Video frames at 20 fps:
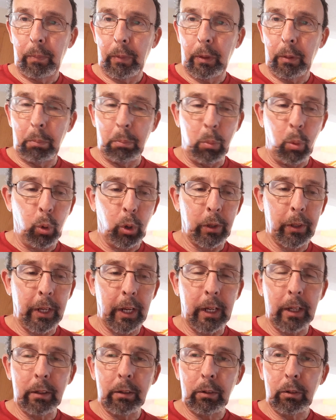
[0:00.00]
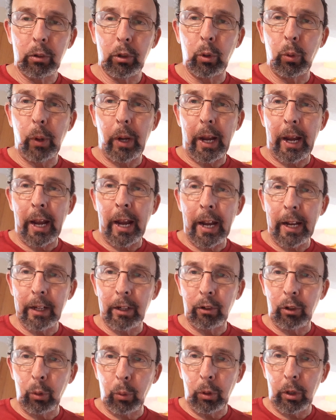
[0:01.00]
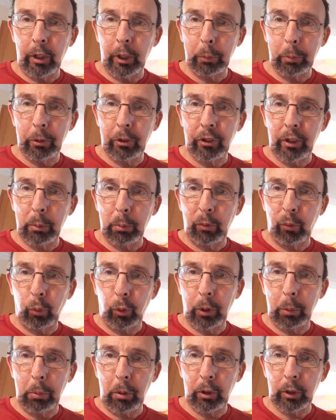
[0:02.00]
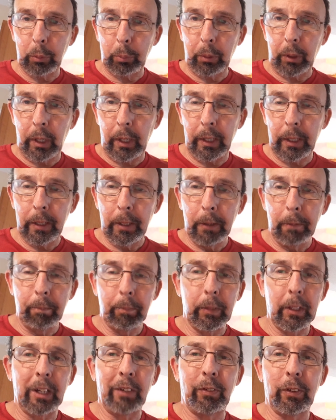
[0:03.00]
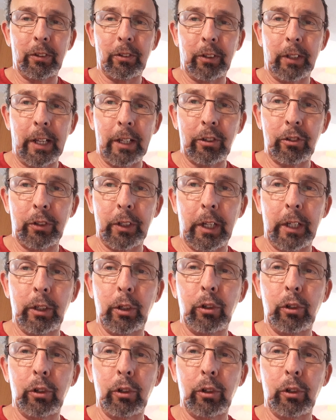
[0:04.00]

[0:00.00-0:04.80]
more than, you add it to 100% before you multiply. And if it's less than, you